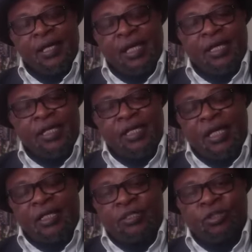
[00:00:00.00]
a,
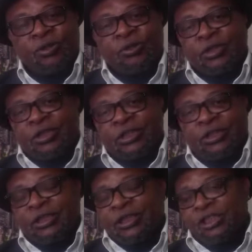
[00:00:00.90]
a new
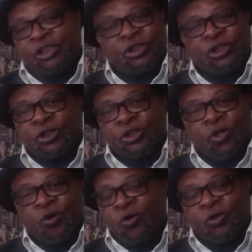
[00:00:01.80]
jazz
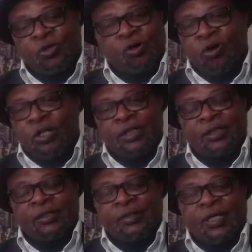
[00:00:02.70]
show
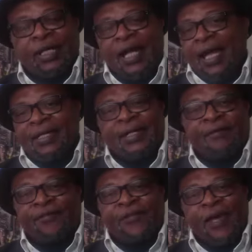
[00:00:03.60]
on on High
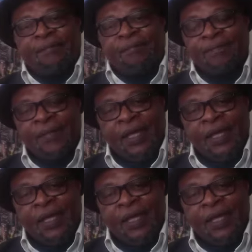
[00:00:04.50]
FM,